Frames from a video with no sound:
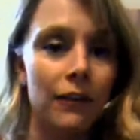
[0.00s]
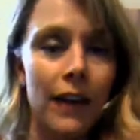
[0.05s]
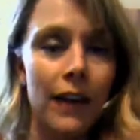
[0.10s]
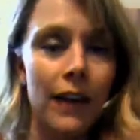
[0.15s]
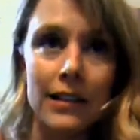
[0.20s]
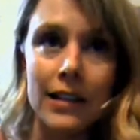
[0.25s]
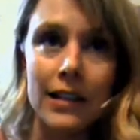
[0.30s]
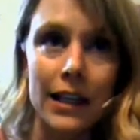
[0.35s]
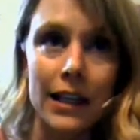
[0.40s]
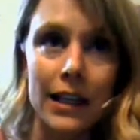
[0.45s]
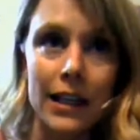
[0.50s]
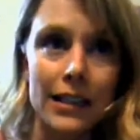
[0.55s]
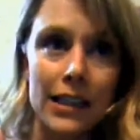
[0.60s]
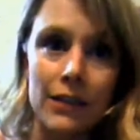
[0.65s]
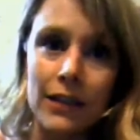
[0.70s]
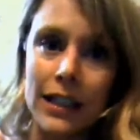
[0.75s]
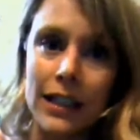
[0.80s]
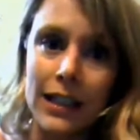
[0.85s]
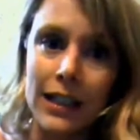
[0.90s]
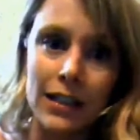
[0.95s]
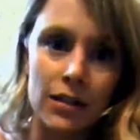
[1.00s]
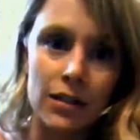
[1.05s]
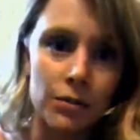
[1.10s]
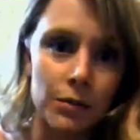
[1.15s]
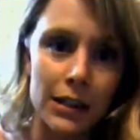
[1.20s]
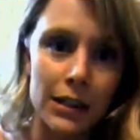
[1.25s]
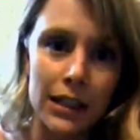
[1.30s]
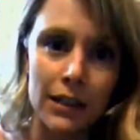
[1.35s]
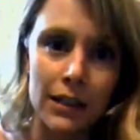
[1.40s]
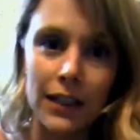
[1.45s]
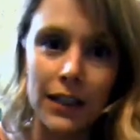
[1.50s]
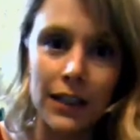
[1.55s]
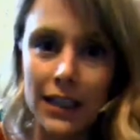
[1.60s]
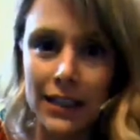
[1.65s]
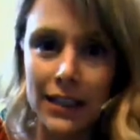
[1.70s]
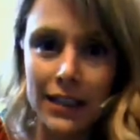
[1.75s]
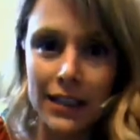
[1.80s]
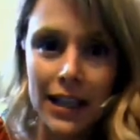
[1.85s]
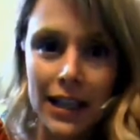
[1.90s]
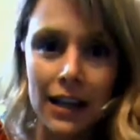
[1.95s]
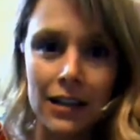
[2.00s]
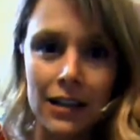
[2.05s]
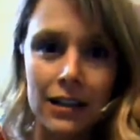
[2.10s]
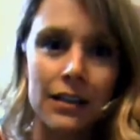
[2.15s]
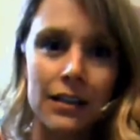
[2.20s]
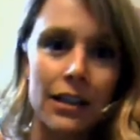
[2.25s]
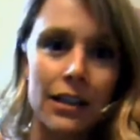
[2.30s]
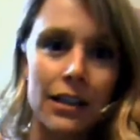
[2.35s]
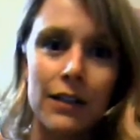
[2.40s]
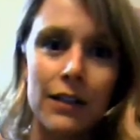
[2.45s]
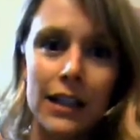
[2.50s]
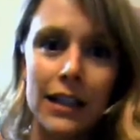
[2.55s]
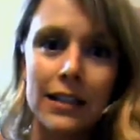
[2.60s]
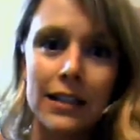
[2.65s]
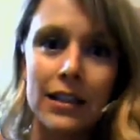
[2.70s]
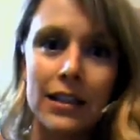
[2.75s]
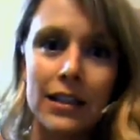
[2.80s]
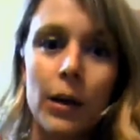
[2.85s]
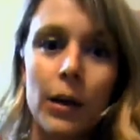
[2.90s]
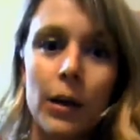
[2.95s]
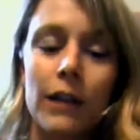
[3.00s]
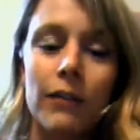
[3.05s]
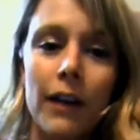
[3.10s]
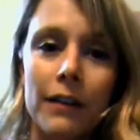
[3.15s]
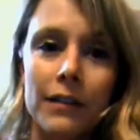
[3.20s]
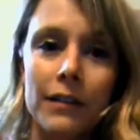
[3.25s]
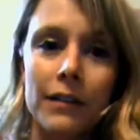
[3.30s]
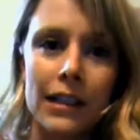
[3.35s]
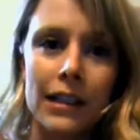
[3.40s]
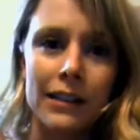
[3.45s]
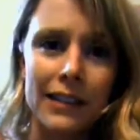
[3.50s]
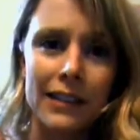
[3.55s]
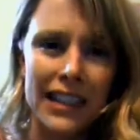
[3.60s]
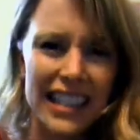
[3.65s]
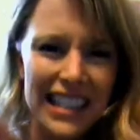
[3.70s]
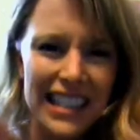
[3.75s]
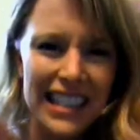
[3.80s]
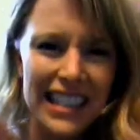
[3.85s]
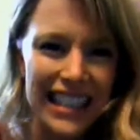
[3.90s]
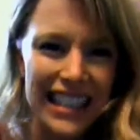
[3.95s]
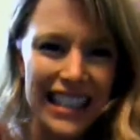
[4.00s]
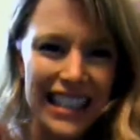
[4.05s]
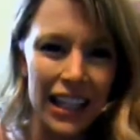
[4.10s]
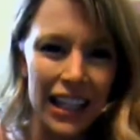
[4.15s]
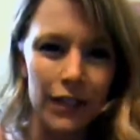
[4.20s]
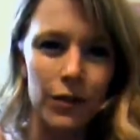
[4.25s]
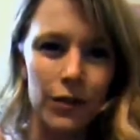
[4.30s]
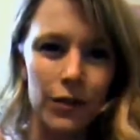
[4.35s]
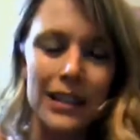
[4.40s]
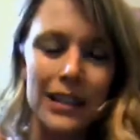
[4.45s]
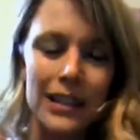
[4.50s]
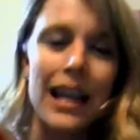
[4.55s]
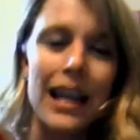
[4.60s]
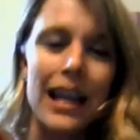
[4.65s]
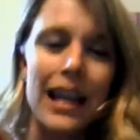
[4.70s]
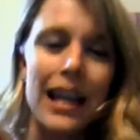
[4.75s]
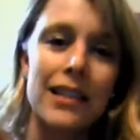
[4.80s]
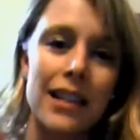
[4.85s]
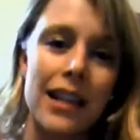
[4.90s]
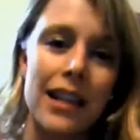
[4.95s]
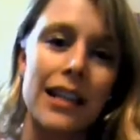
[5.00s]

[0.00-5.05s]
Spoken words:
If I say DVDs, 3 DVDs, 10 DVDs, and 25 DVDs, does that give you a sense?